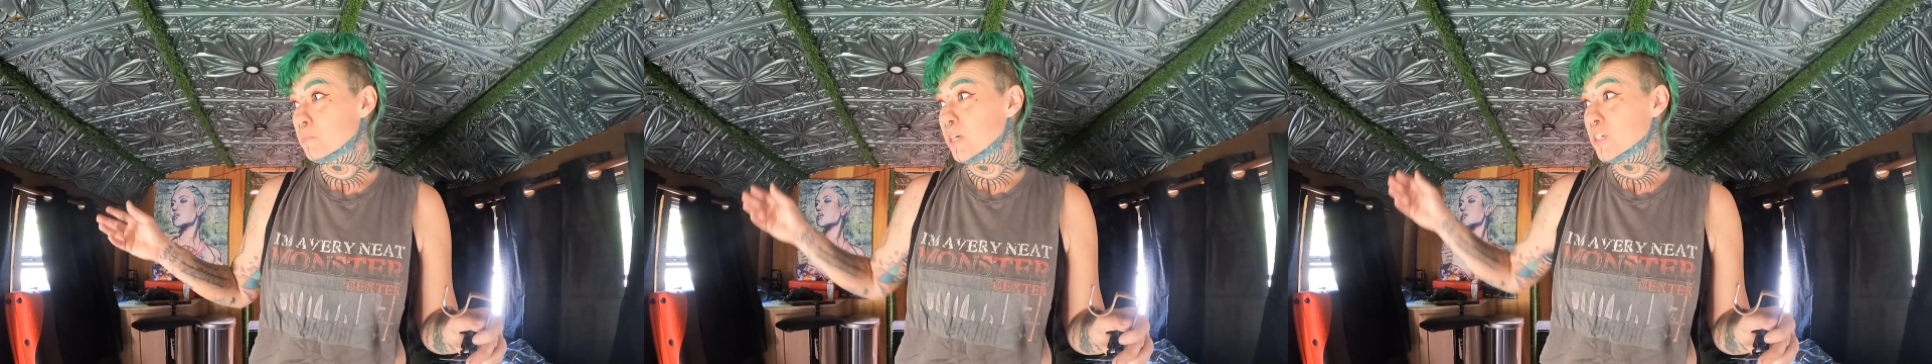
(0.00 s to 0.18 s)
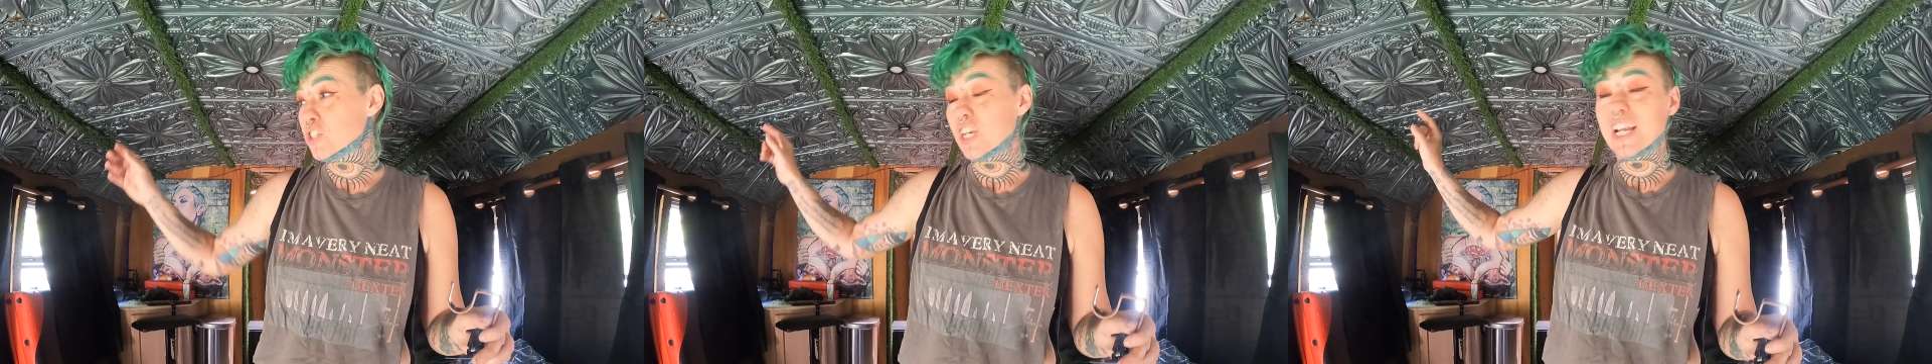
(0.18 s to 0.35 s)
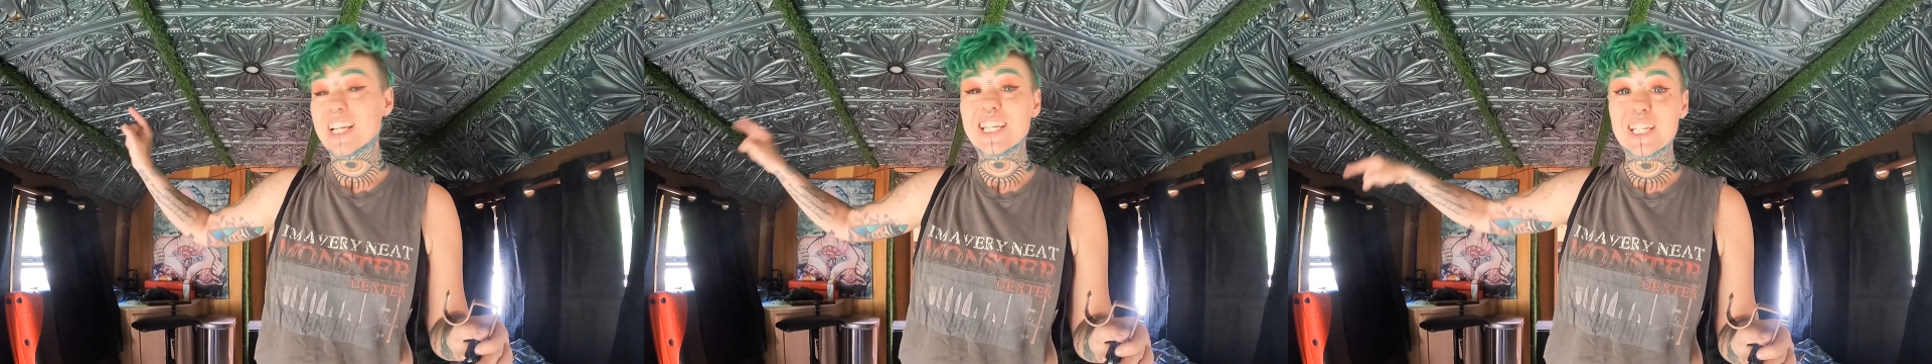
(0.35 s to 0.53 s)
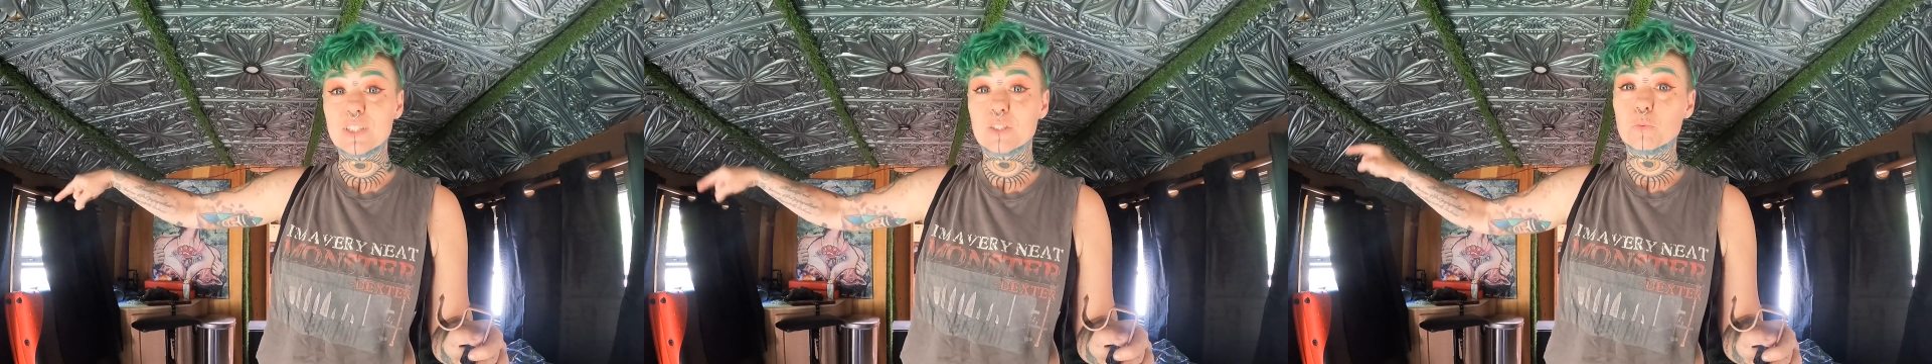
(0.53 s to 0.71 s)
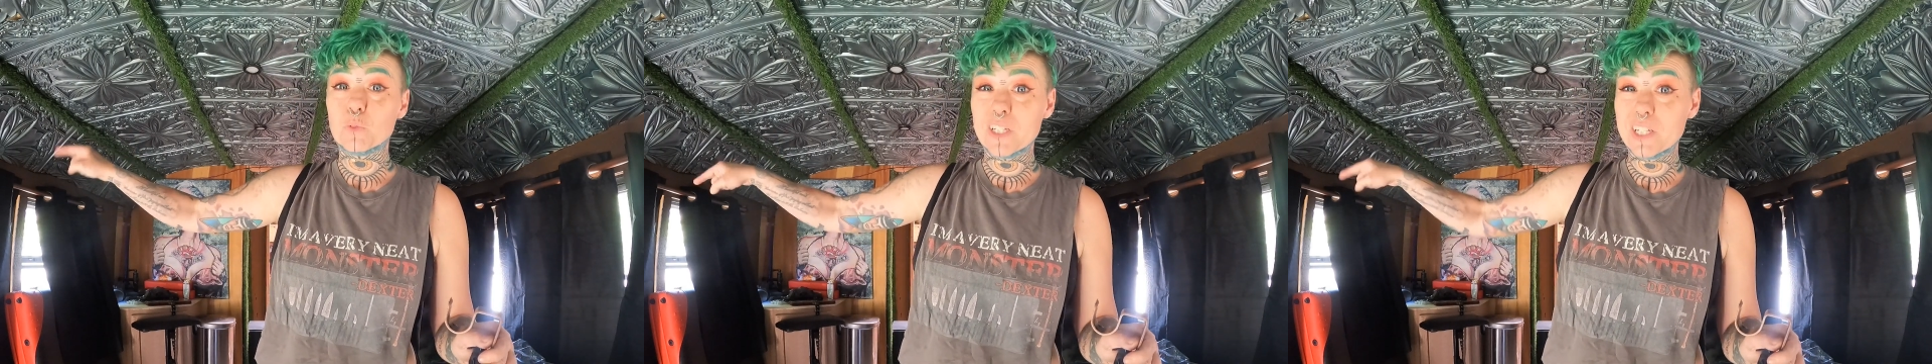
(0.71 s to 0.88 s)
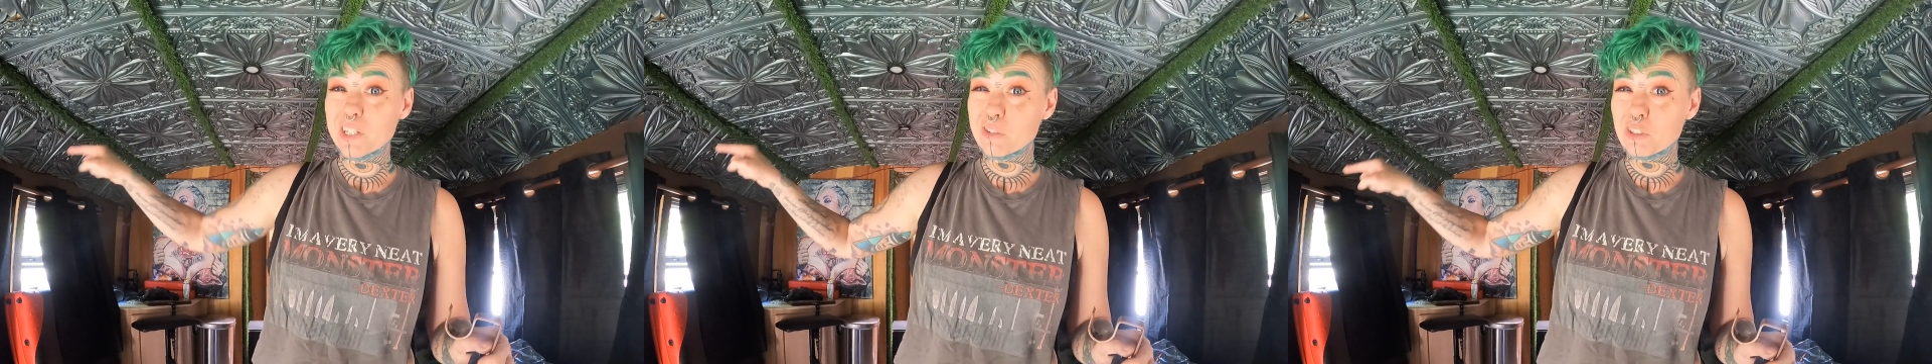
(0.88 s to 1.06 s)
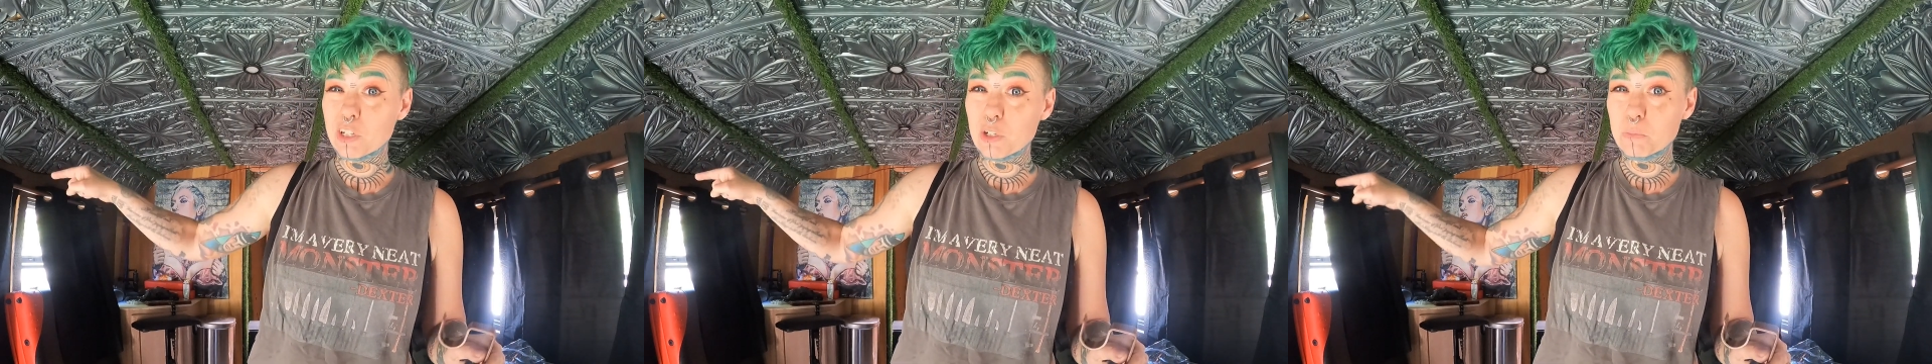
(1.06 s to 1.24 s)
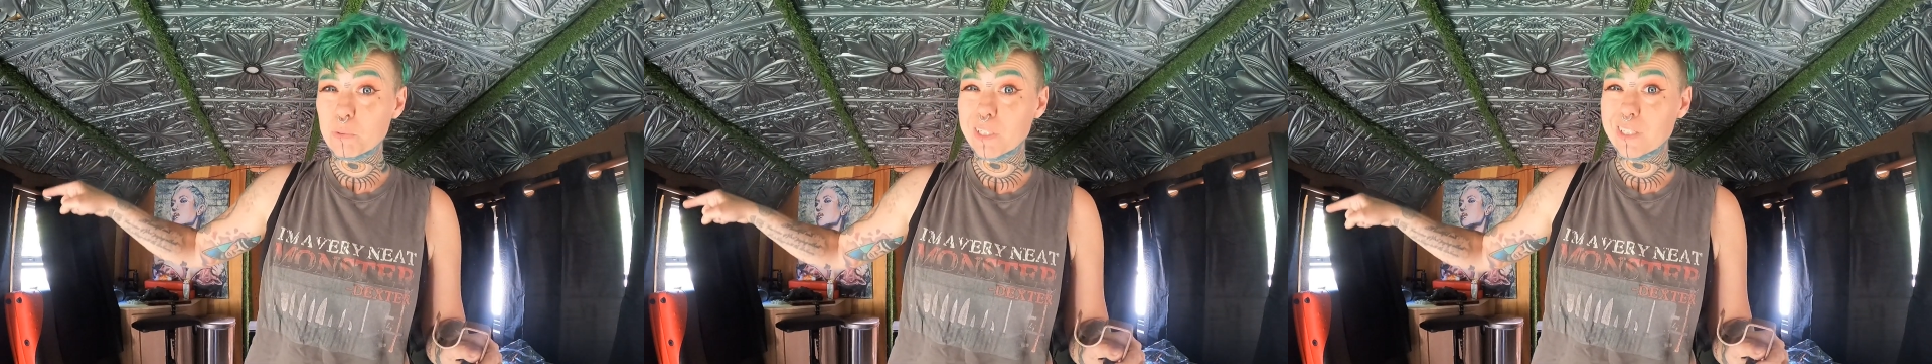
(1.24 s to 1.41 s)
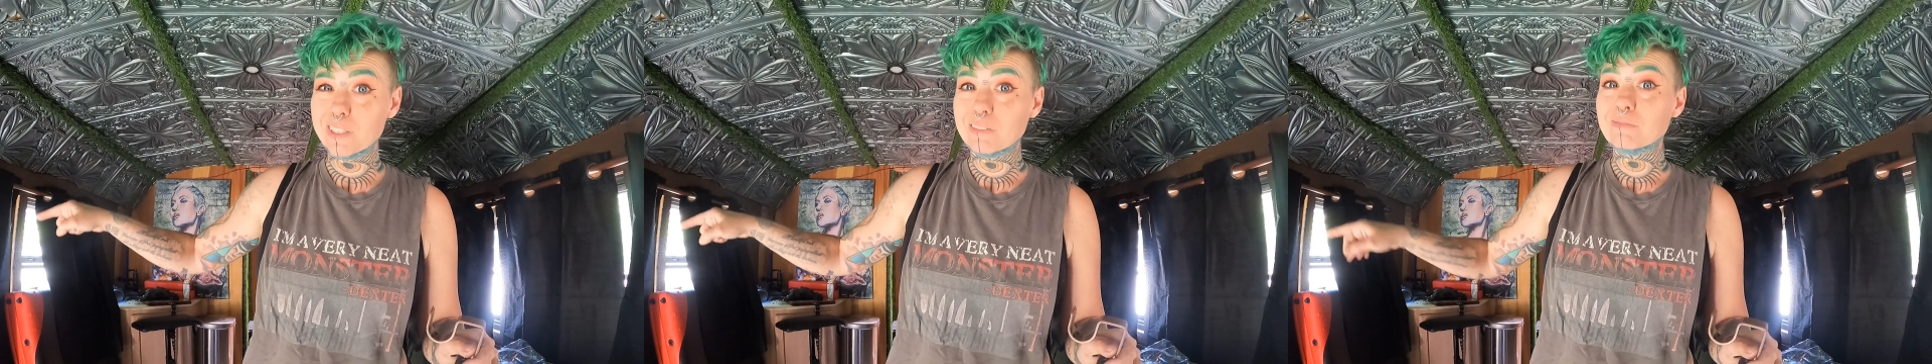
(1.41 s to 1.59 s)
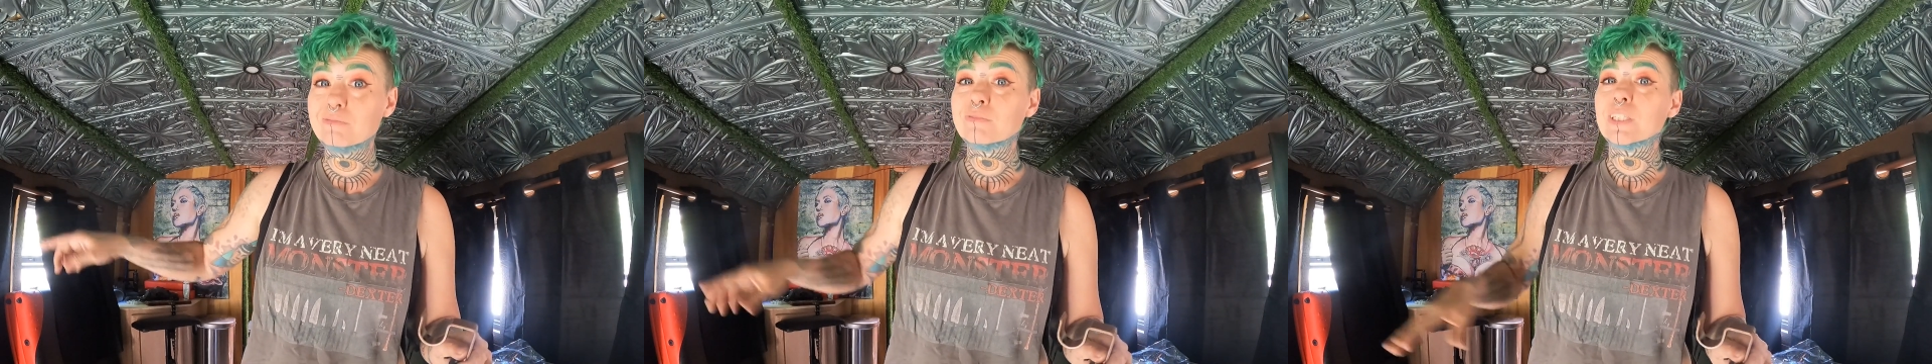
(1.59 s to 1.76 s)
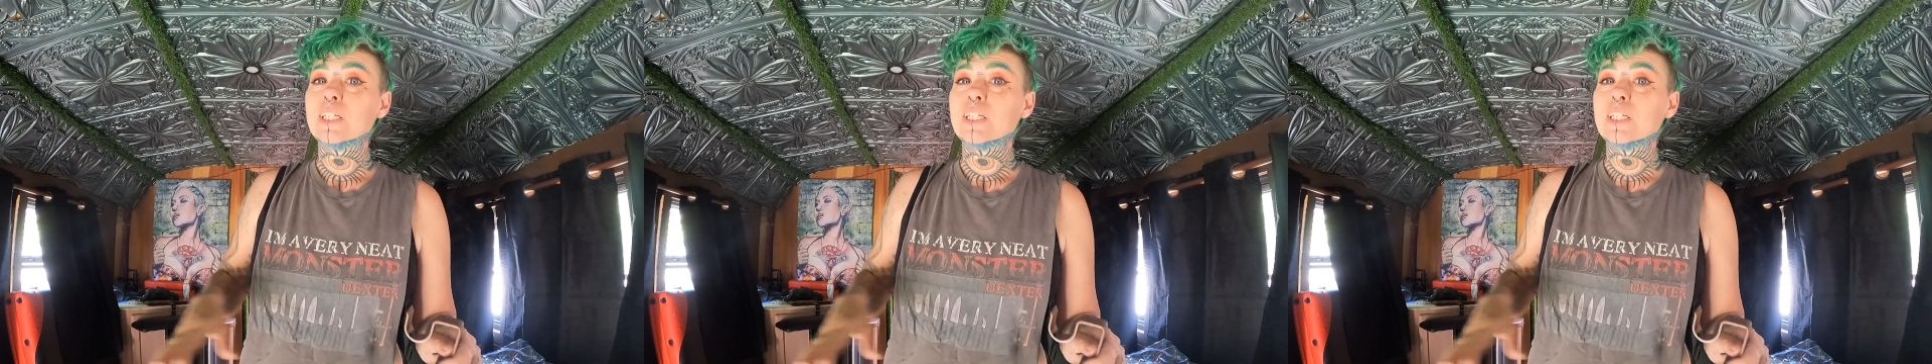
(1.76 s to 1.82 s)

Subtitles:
much and I need the windows open,